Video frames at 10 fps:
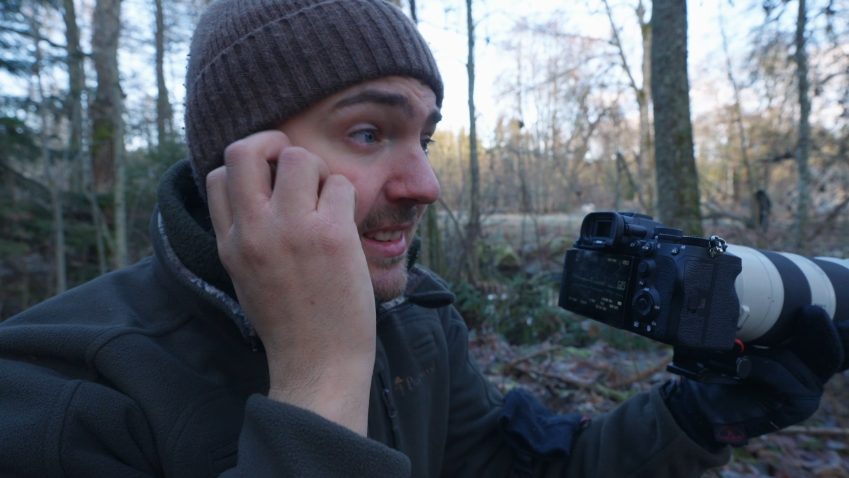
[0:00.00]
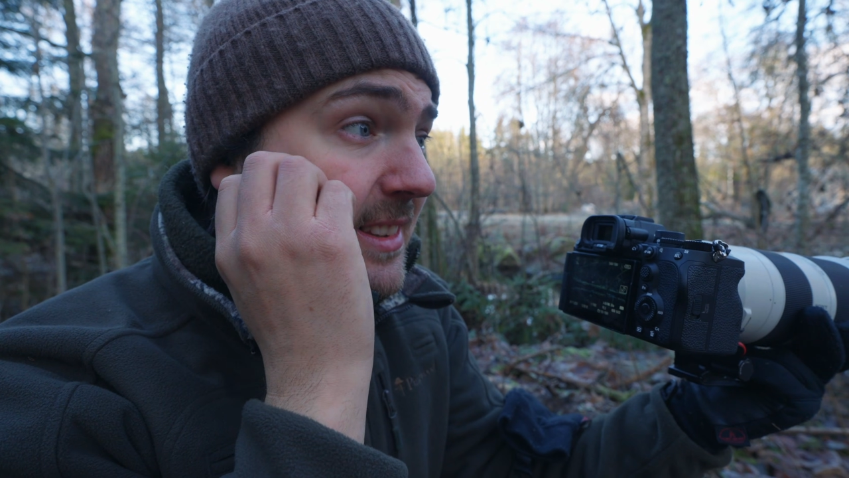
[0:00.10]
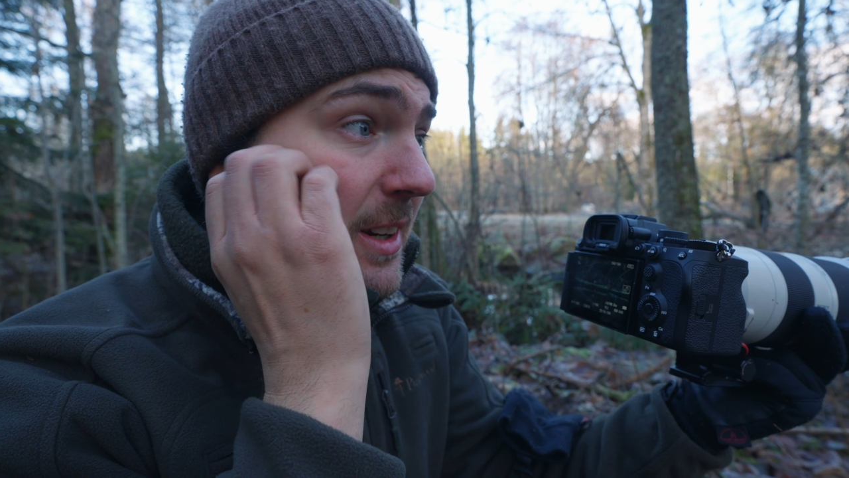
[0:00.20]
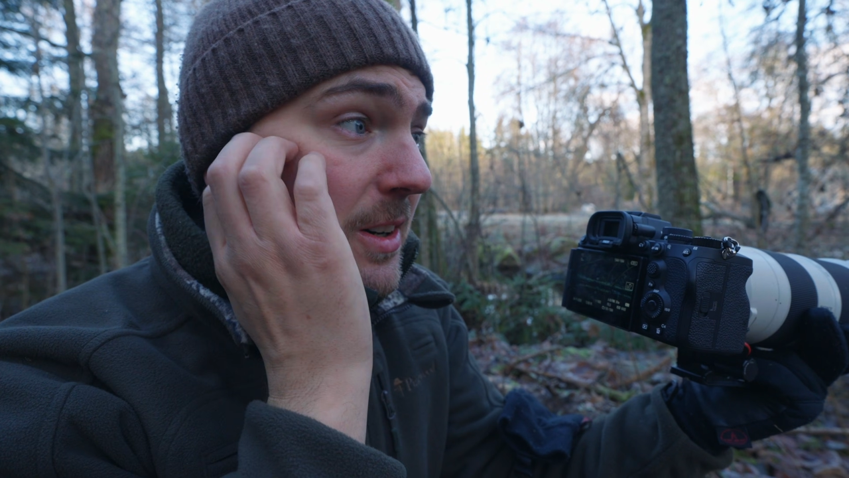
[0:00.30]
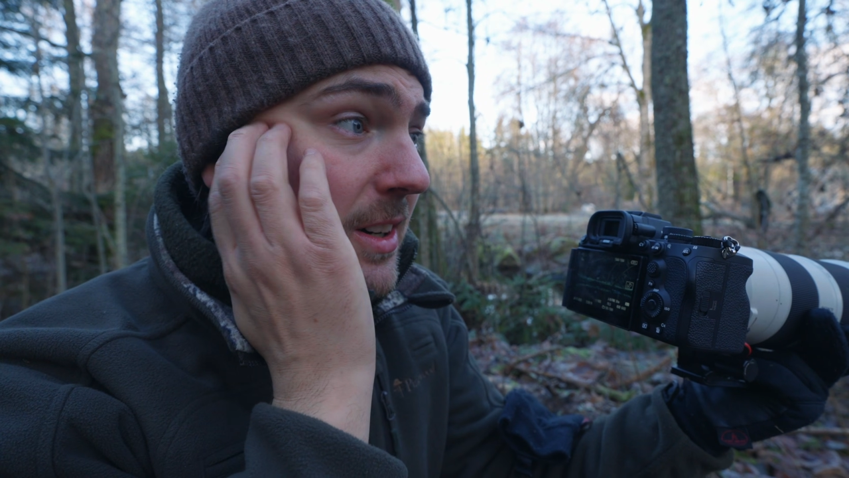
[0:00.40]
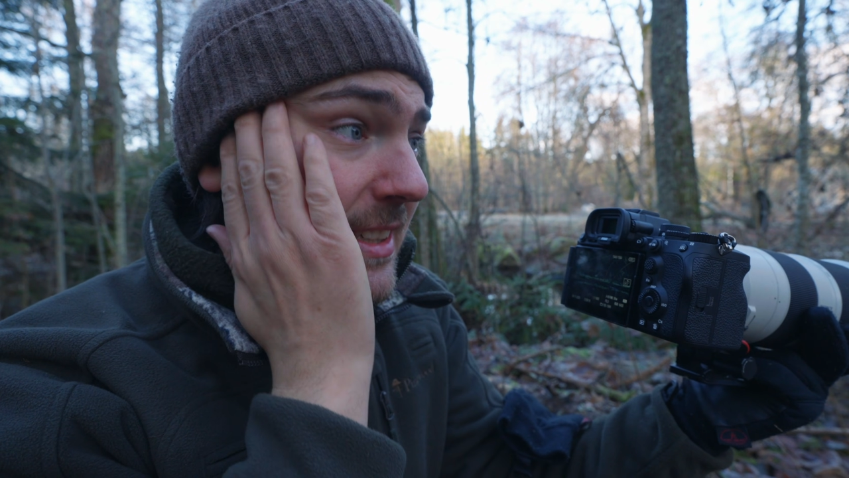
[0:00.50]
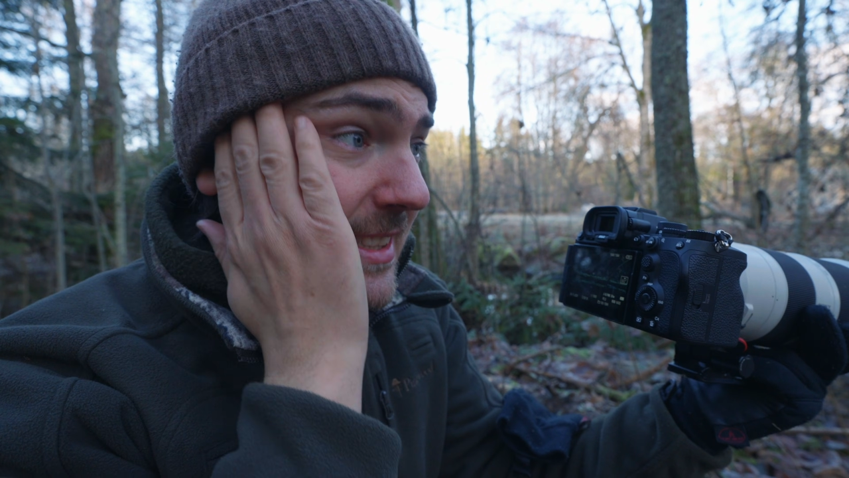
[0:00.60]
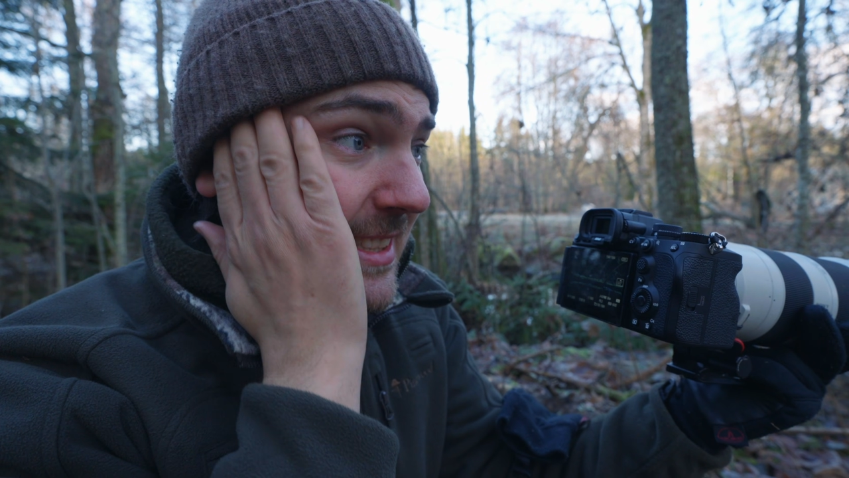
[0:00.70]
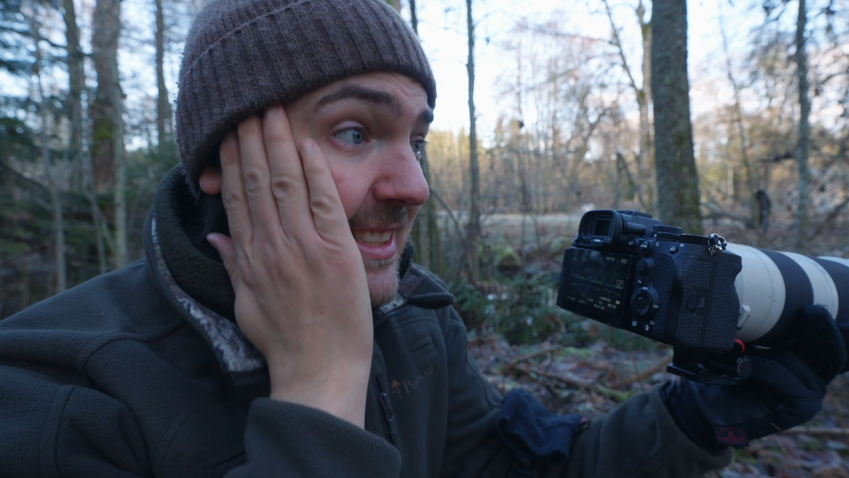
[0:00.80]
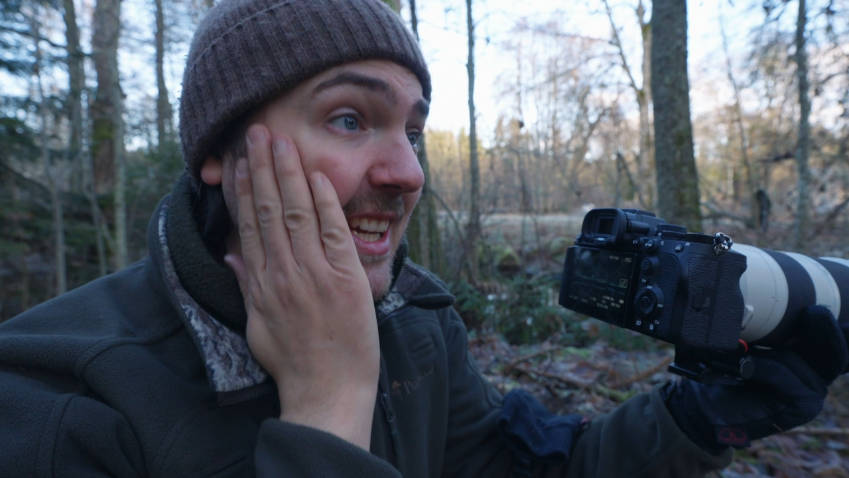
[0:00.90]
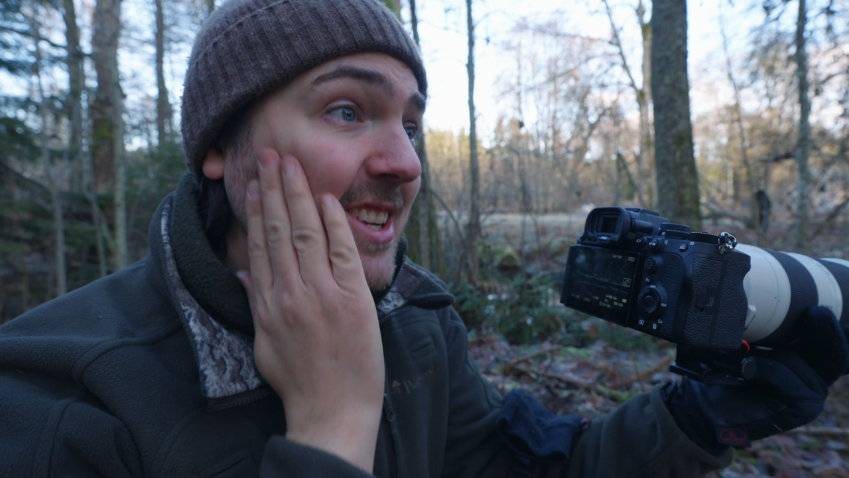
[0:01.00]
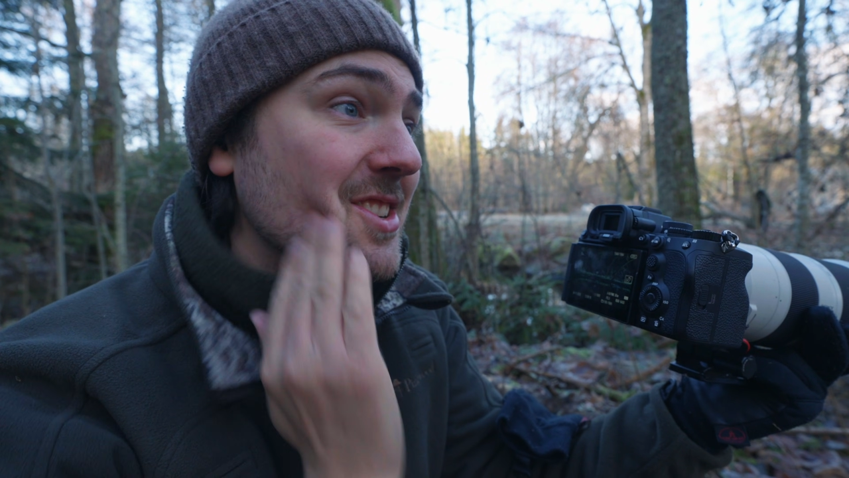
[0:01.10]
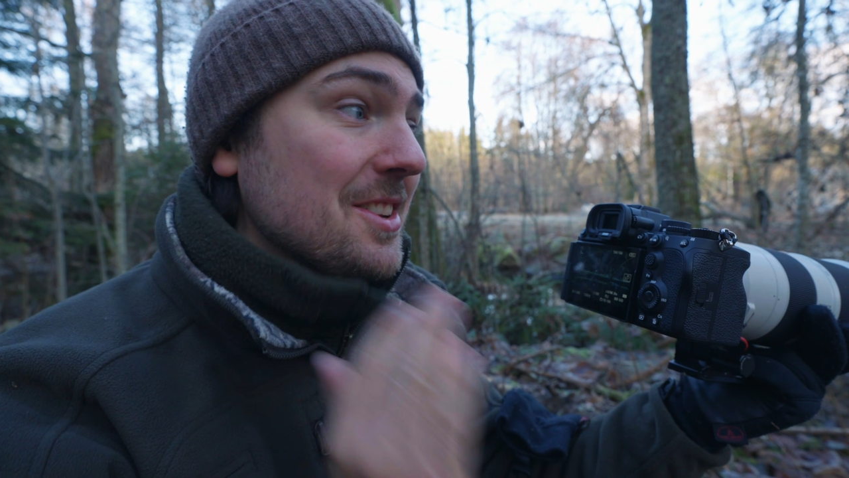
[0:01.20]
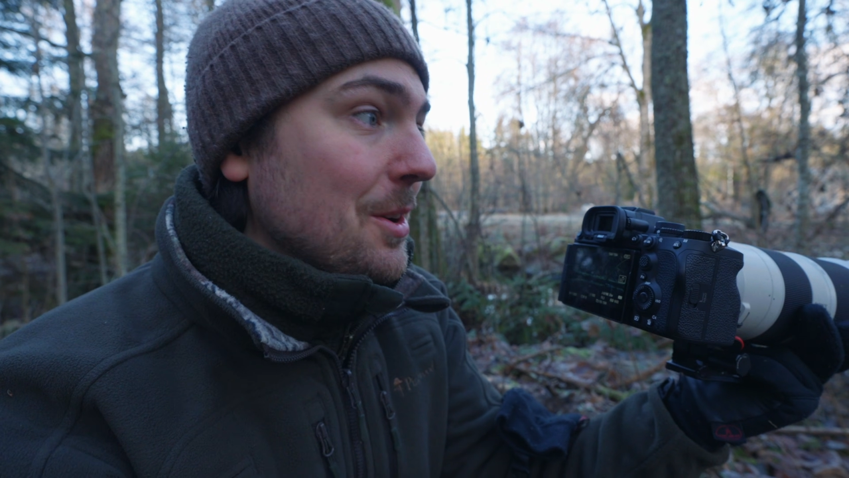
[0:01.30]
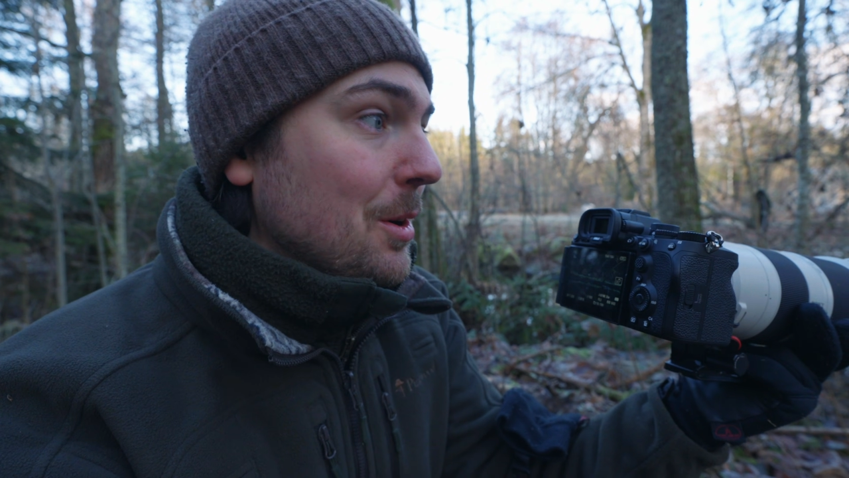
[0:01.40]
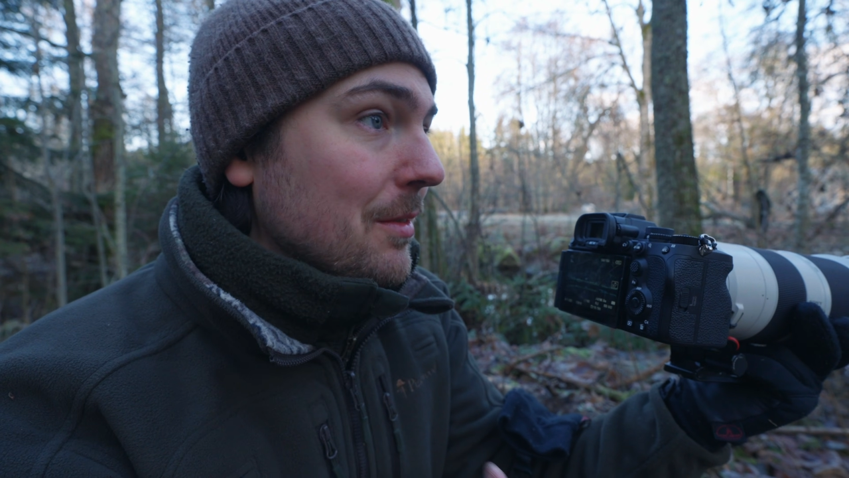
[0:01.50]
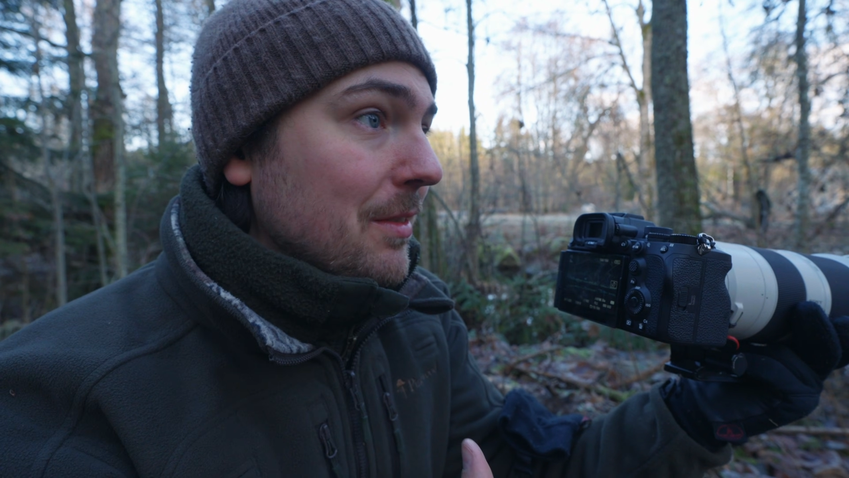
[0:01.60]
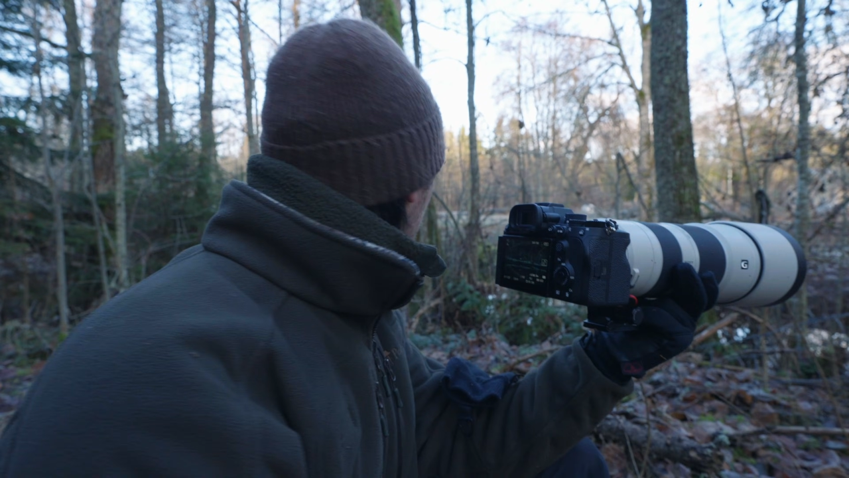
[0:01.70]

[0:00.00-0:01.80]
dark section of